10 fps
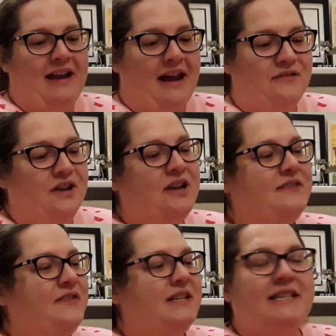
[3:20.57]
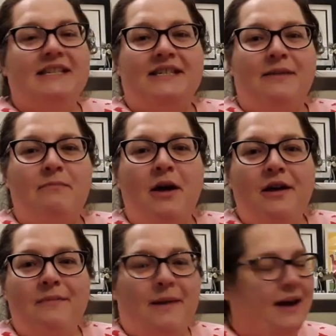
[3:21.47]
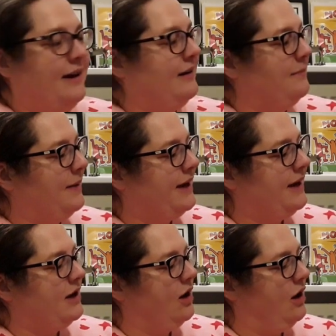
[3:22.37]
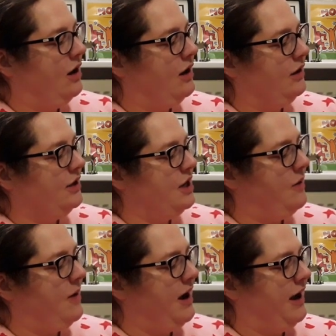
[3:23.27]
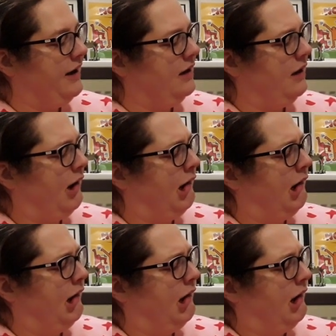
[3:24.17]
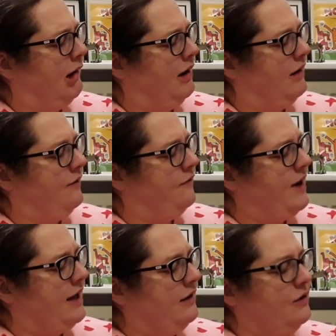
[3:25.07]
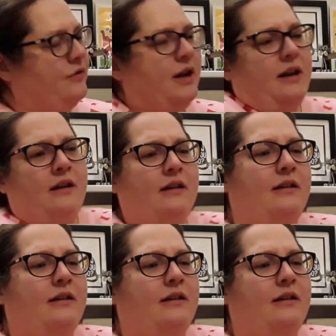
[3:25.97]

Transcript: Never heard of this. This is The Merman by Carl Johan Vallgren.